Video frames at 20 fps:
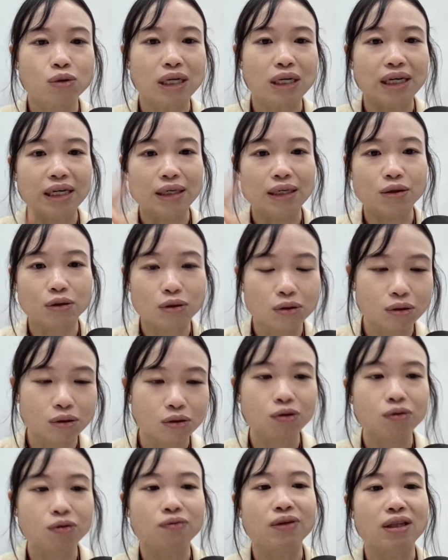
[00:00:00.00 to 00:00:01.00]
are
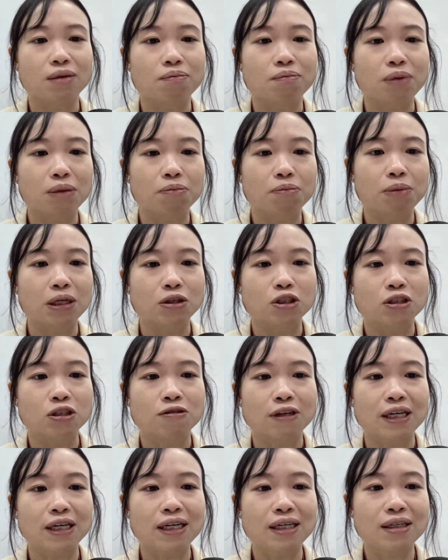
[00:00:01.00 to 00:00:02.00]
good with the big
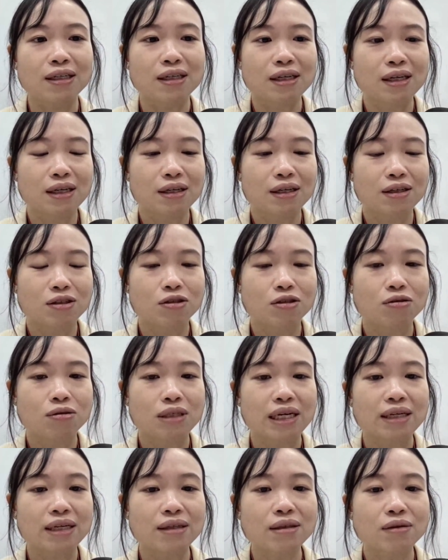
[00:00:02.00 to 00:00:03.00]
picture, right? So
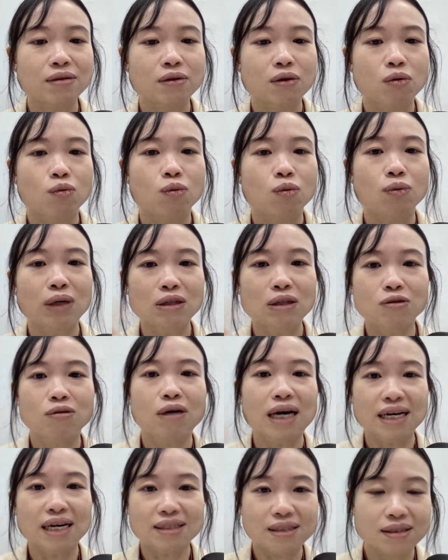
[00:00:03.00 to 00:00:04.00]
then we want to
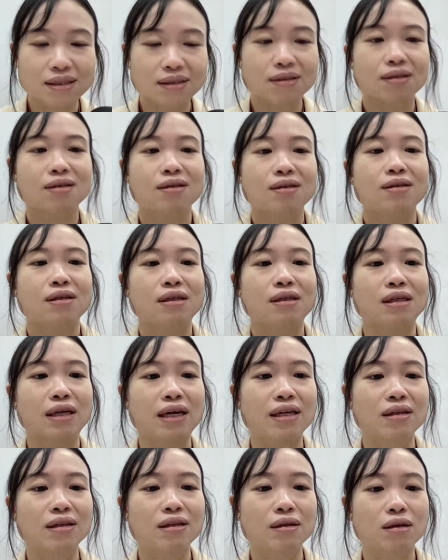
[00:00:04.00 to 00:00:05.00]
ask
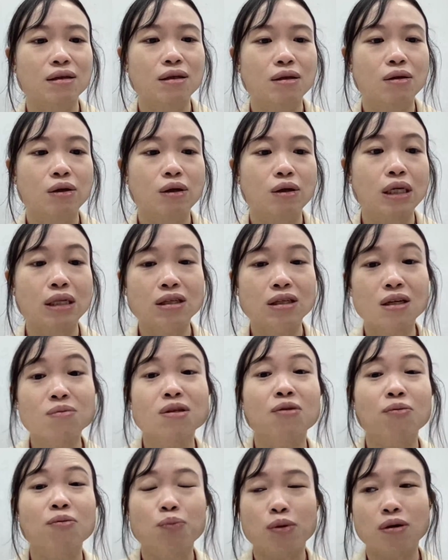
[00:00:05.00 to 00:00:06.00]
again, in
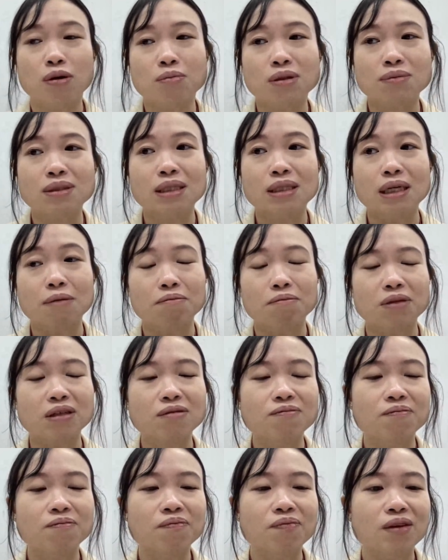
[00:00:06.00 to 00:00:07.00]
terms of problem
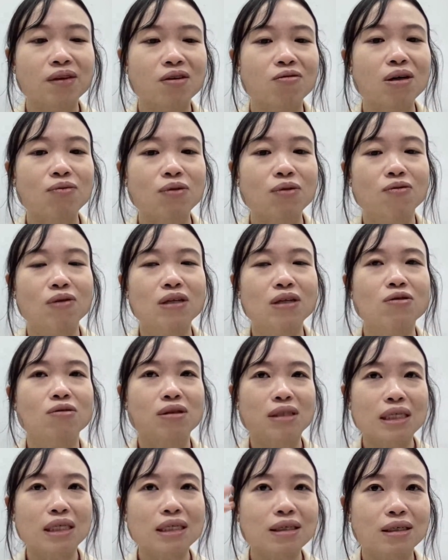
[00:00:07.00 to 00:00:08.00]
statement, what we want to
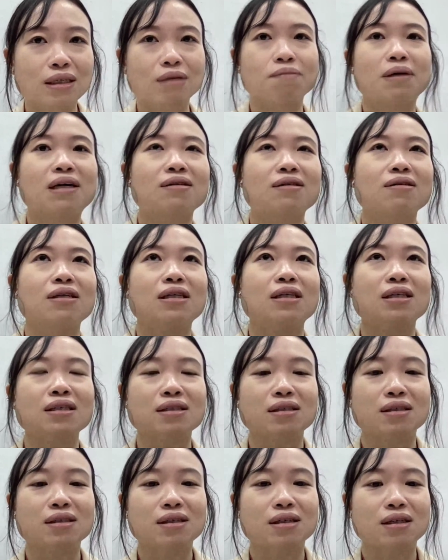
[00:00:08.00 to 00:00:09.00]
think about
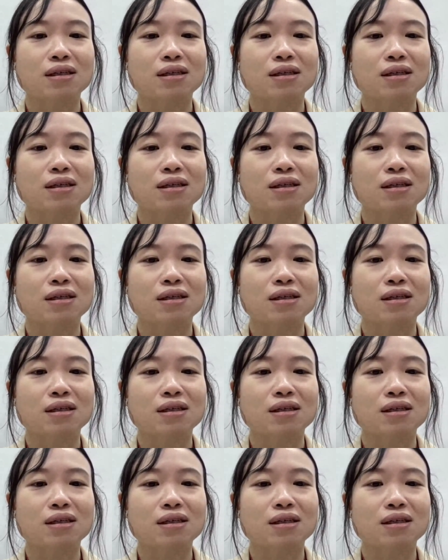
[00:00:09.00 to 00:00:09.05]
is